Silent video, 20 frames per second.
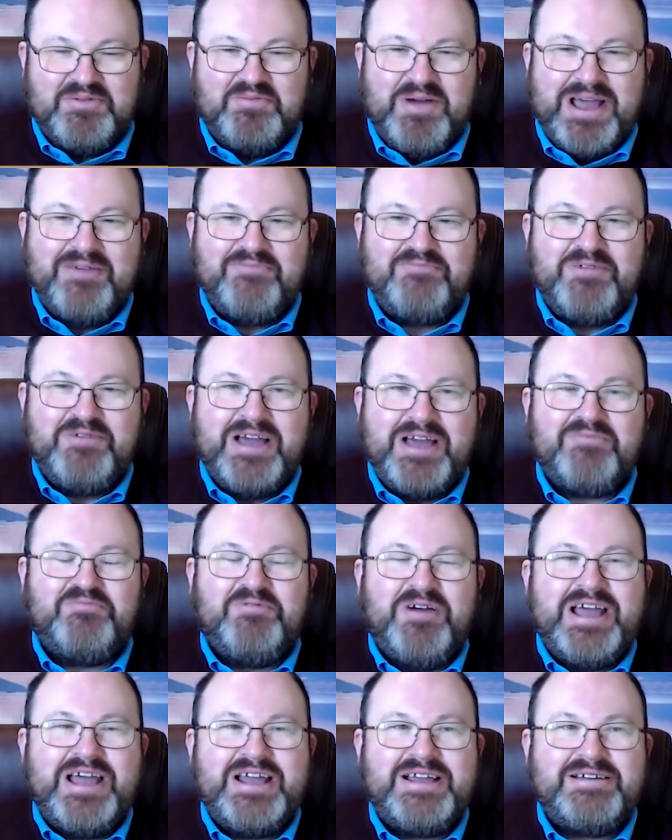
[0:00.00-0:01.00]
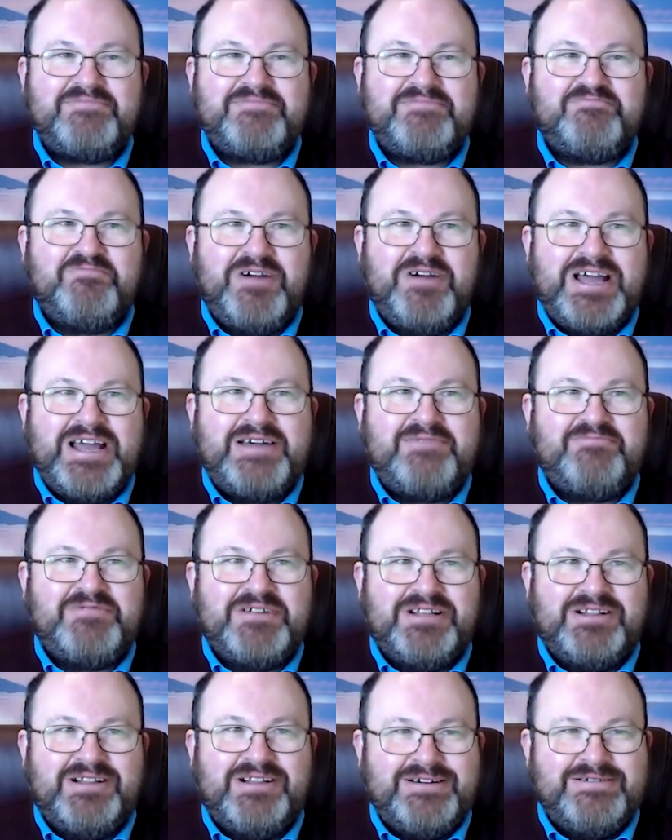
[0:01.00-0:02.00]
Where
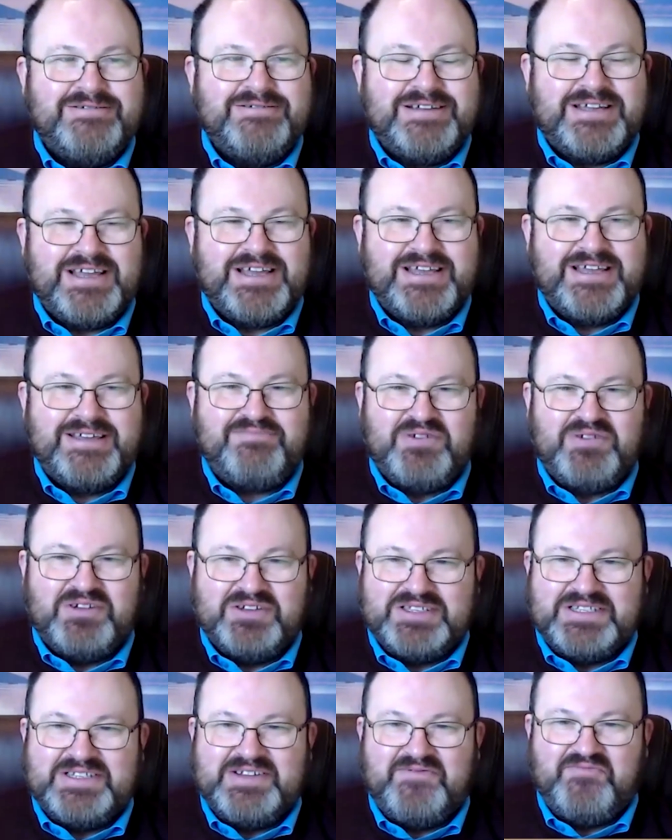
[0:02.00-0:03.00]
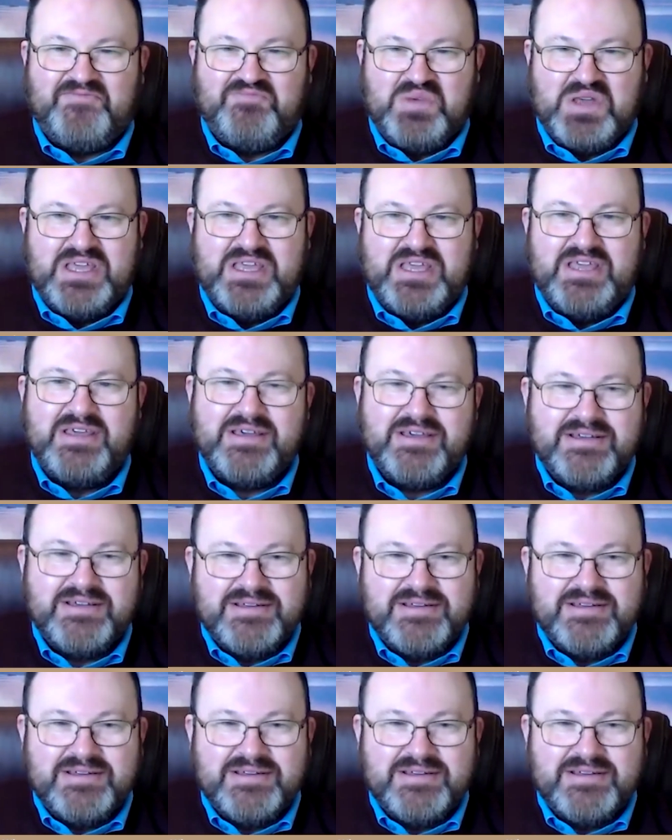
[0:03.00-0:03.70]
will OK Positive be